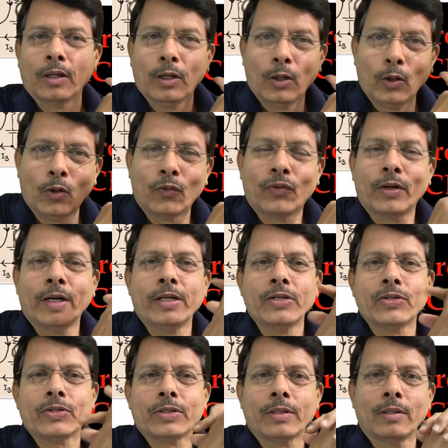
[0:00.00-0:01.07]
Hello
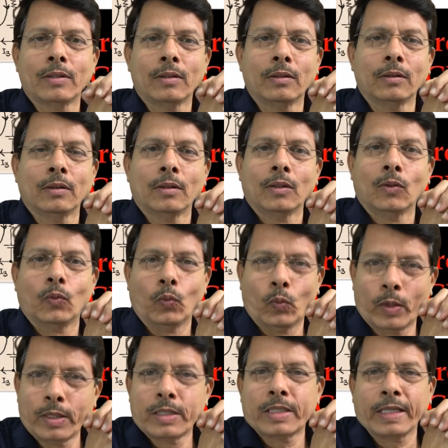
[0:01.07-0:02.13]
friends,
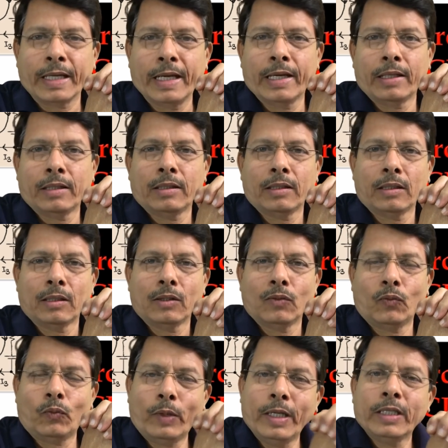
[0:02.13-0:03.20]
once again
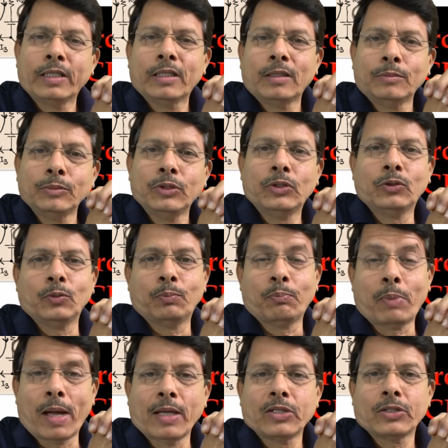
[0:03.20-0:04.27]
welcome to
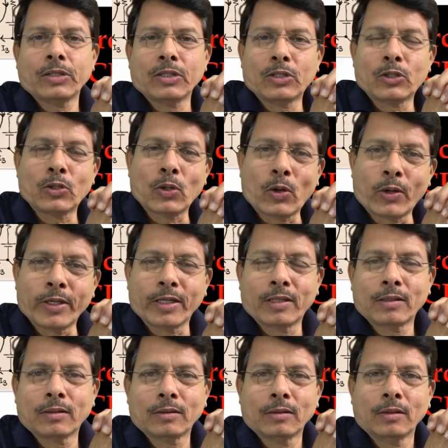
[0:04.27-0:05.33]
Passion Tronic,
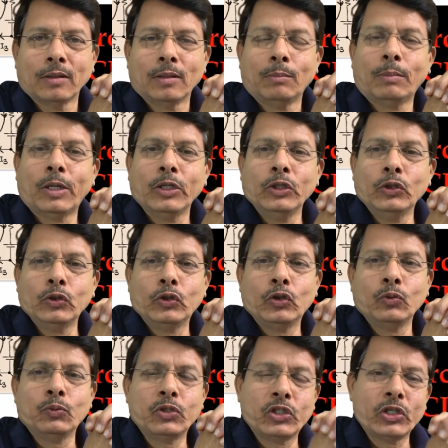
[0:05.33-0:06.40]
my
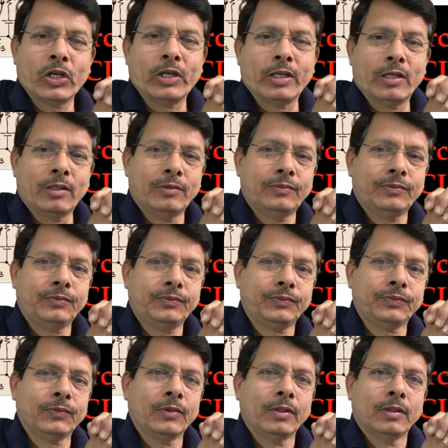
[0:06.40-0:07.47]
YouTube channel.
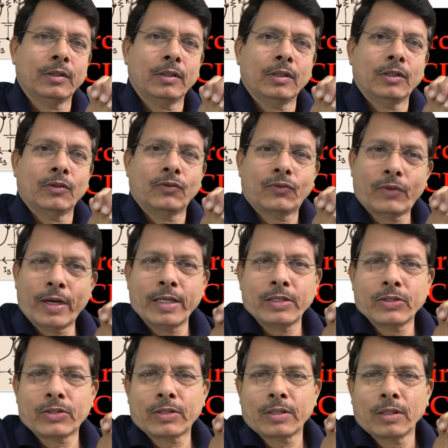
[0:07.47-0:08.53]

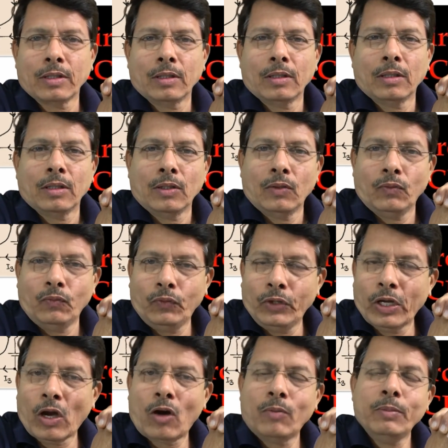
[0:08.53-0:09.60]
Friends, we
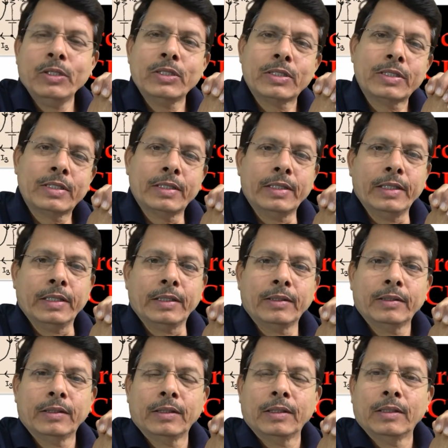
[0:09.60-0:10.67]
have been studying
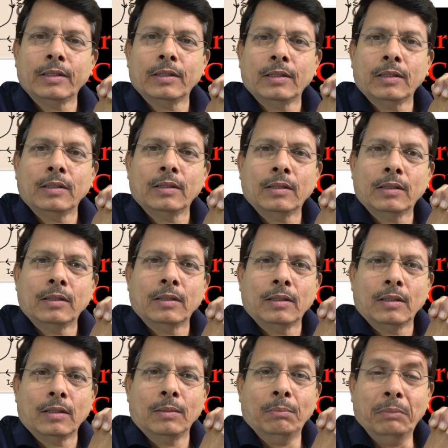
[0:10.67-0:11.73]

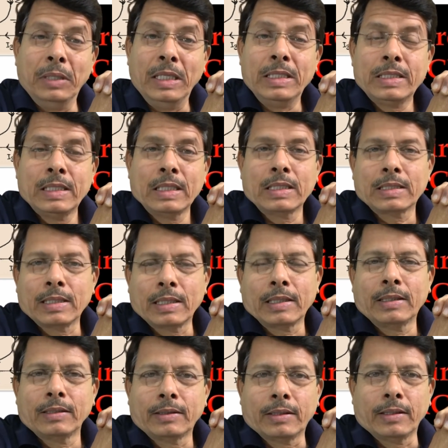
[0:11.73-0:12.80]
basic
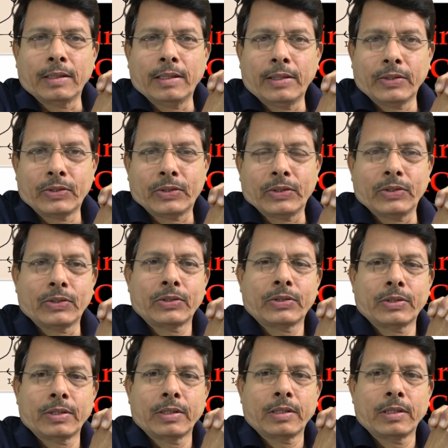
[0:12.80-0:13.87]
circuit
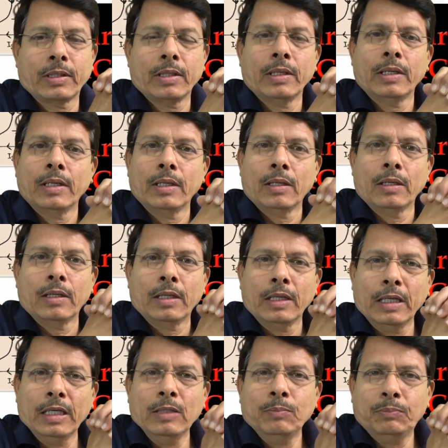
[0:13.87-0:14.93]
analysis.
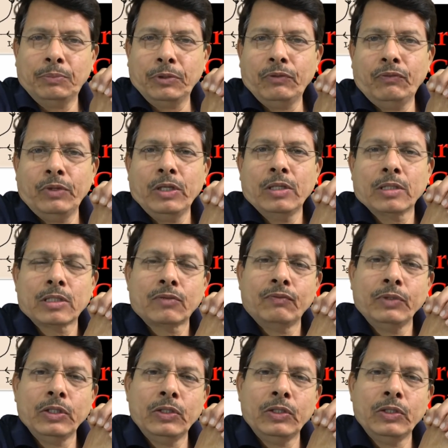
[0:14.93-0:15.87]
In previous